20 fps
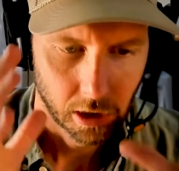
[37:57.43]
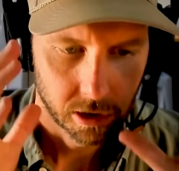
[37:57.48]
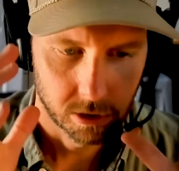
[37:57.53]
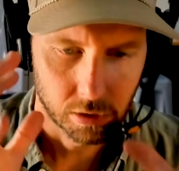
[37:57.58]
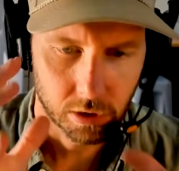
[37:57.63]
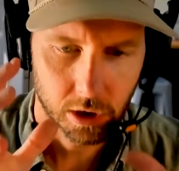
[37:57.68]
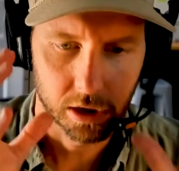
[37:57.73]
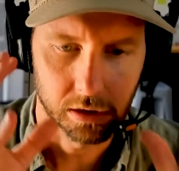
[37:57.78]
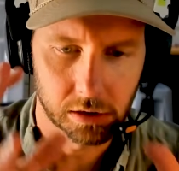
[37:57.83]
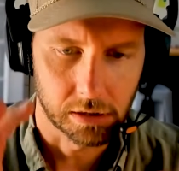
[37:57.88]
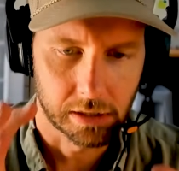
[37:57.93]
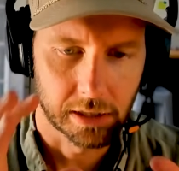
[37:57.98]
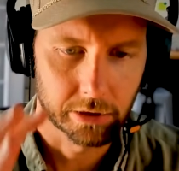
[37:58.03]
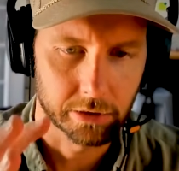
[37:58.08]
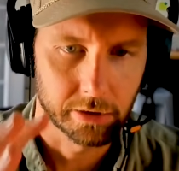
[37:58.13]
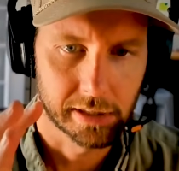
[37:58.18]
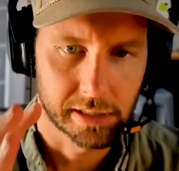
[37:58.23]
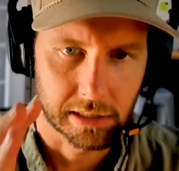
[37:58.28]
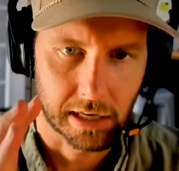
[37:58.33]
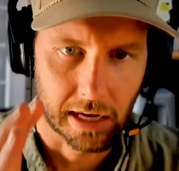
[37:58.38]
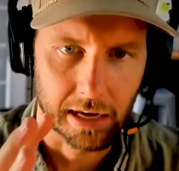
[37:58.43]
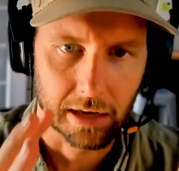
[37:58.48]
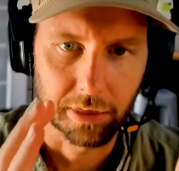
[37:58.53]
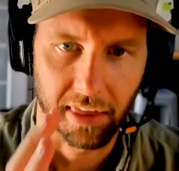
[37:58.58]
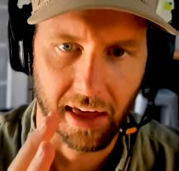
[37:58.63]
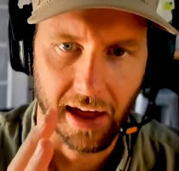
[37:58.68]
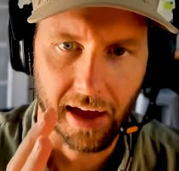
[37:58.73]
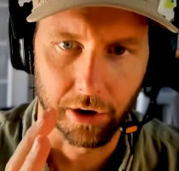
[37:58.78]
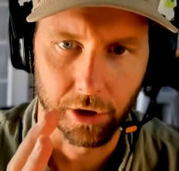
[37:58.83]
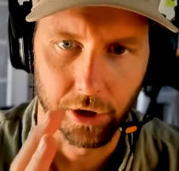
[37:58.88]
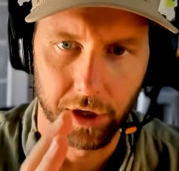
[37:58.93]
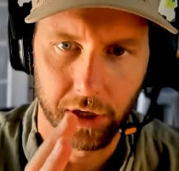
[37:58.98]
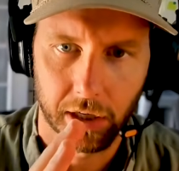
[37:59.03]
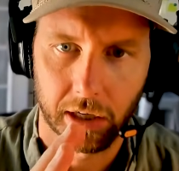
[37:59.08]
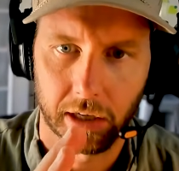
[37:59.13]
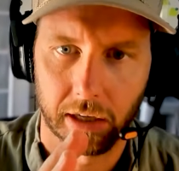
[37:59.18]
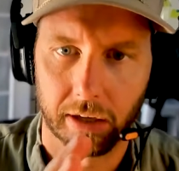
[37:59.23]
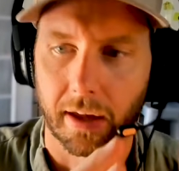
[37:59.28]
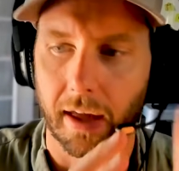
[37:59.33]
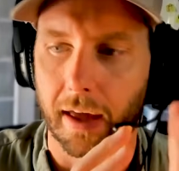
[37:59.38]
You could literally take that
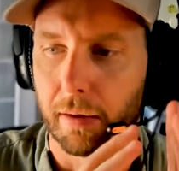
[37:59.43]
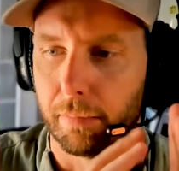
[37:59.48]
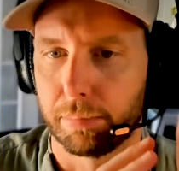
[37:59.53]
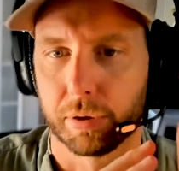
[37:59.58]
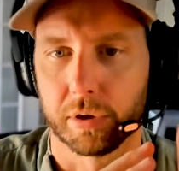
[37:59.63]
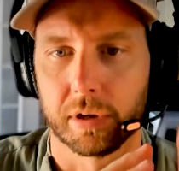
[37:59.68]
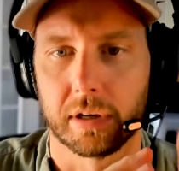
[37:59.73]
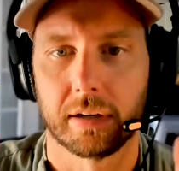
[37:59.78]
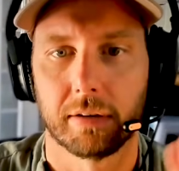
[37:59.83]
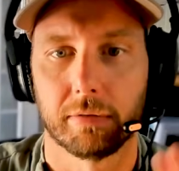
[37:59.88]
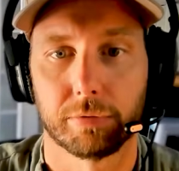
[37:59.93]
hook and put it